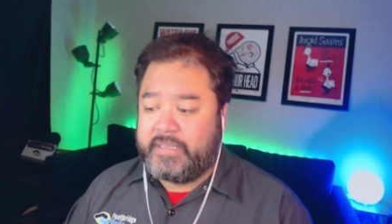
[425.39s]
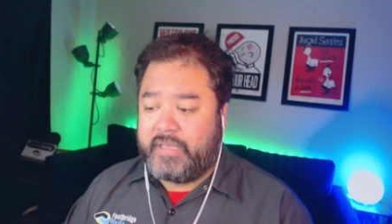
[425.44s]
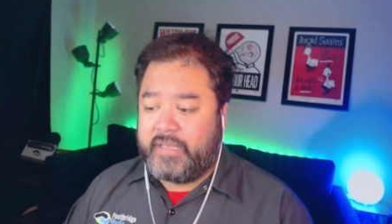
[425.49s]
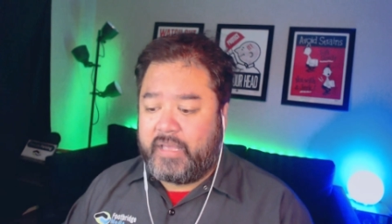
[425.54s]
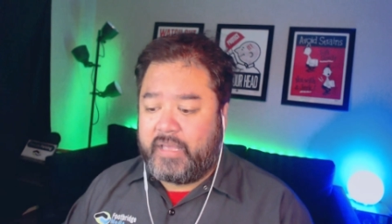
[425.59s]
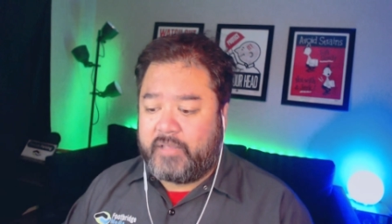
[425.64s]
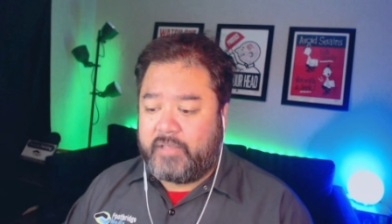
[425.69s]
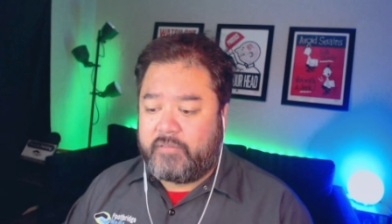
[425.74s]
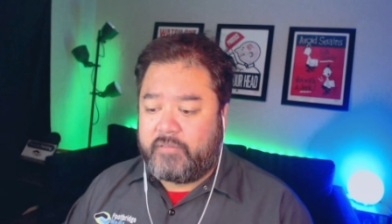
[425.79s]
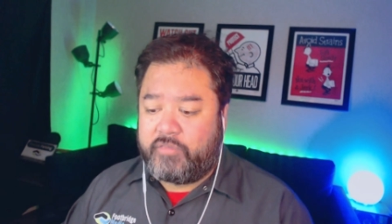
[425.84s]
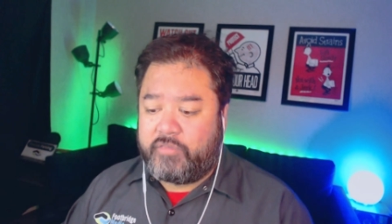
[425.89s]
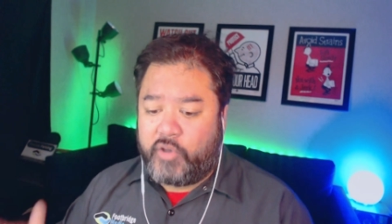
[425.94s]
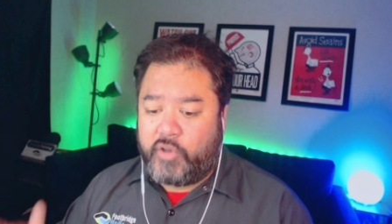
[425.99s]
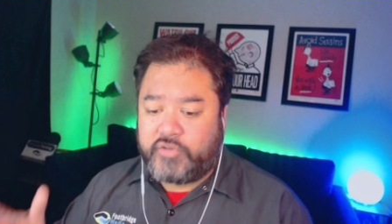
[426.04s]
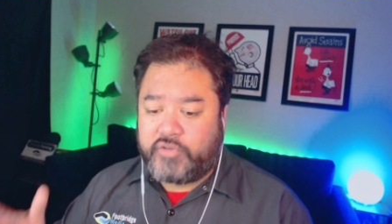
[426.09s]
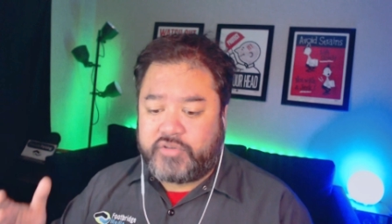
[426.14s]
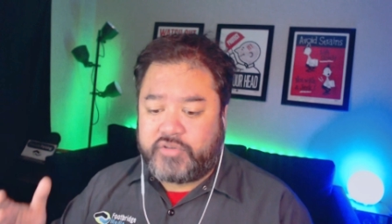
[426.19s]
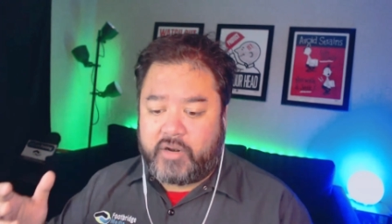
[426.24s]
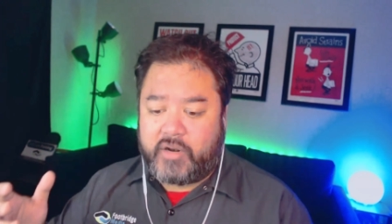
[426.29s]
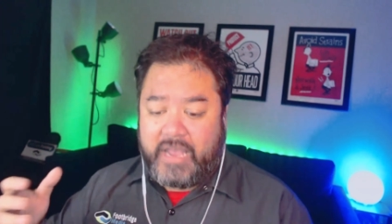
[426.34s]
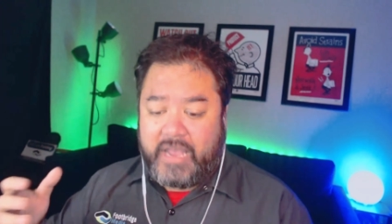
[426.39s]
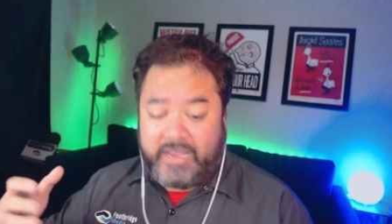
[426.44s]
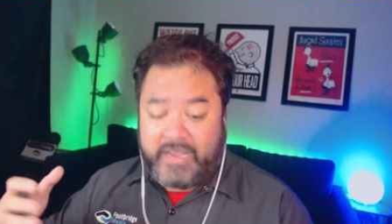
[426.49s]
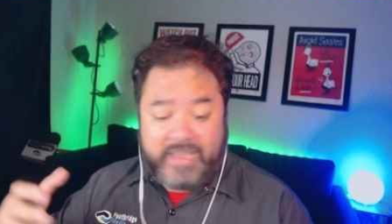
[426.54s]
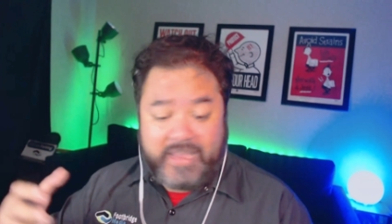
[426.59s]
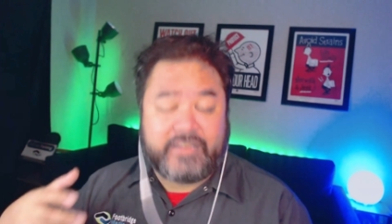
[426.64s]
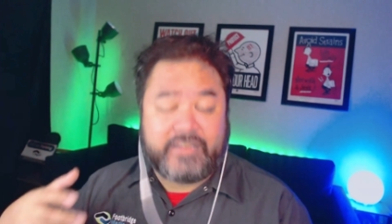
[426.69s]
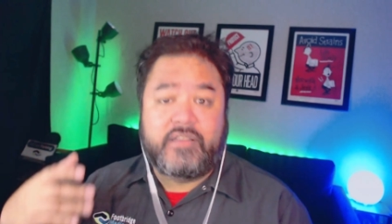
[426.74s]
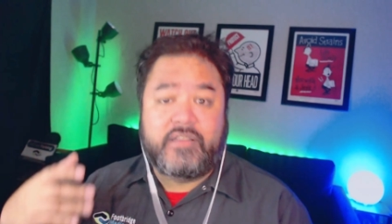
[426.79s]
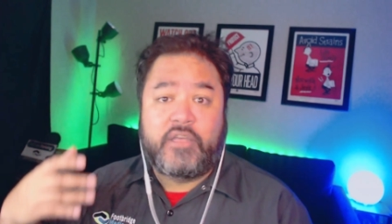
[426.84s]
Uh, those are
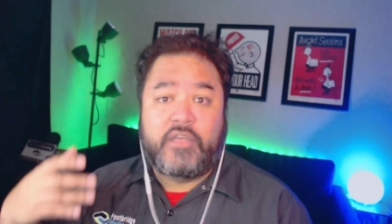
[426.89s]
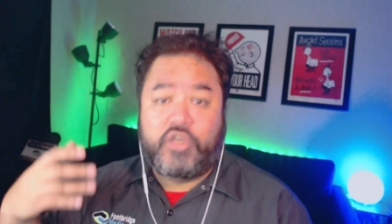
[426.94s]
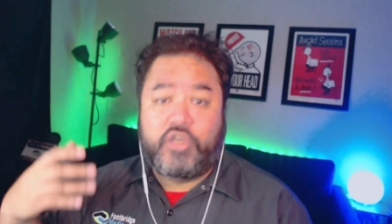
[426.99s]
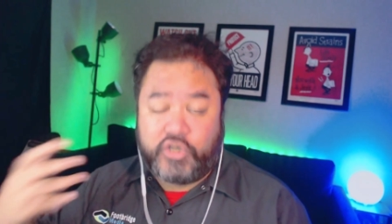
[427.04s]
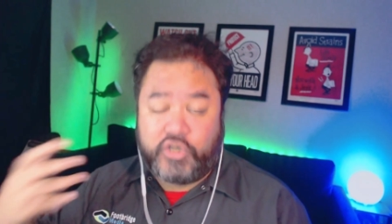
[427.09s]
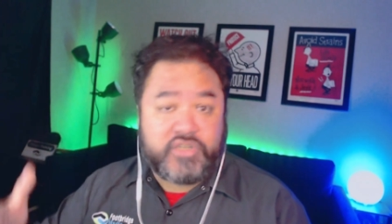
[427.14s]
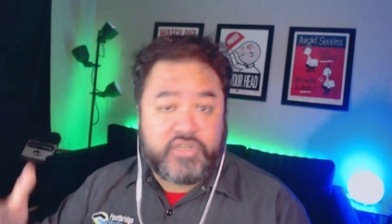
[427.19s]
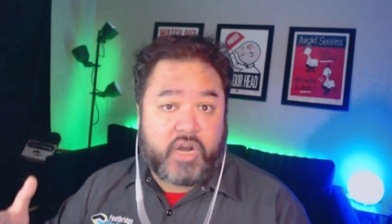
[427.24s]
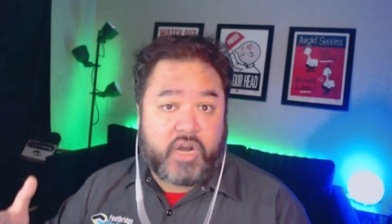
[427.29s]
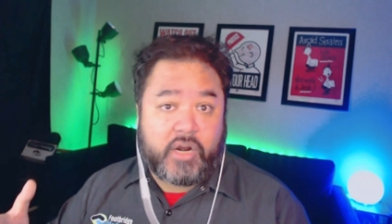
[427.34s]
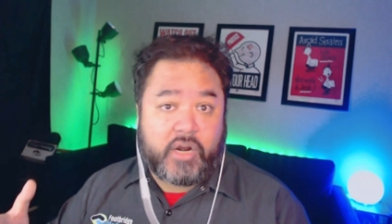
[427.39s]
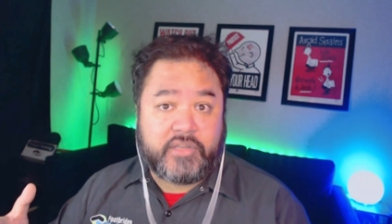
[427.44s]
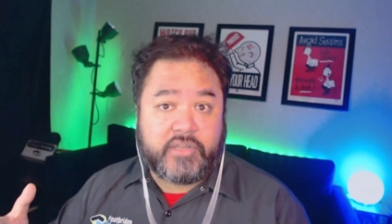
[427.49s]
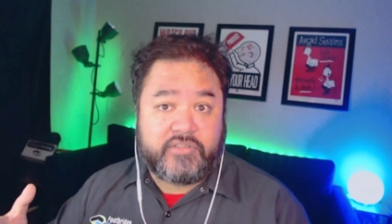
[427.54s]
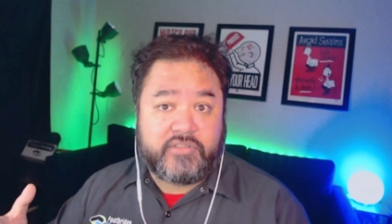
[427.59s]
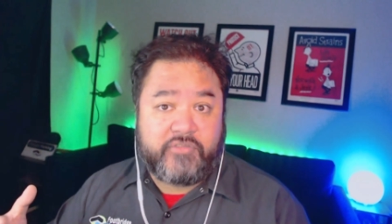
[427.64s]
again good targets